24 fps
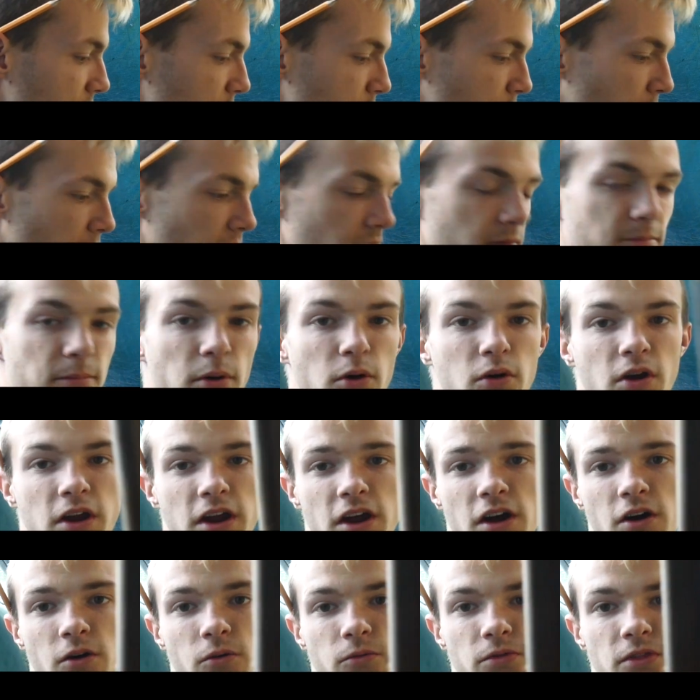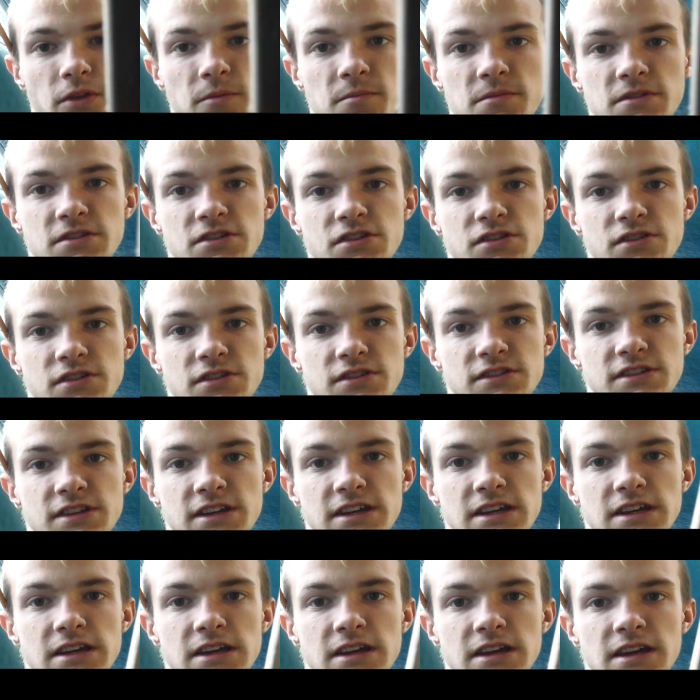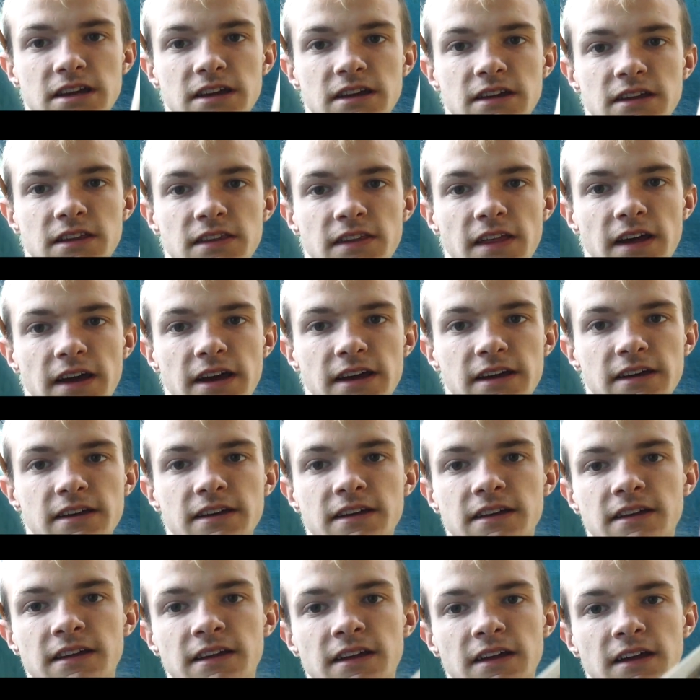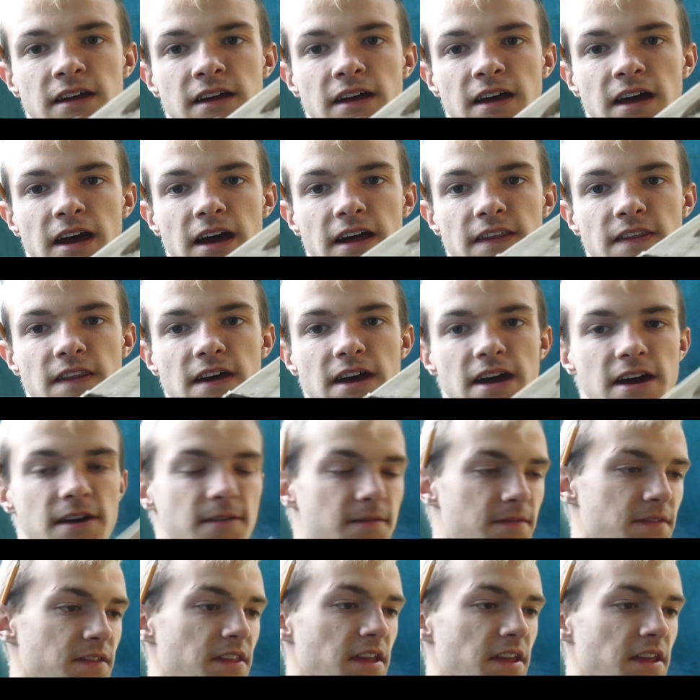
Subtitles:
I pocket hold them, as you can see, there and there.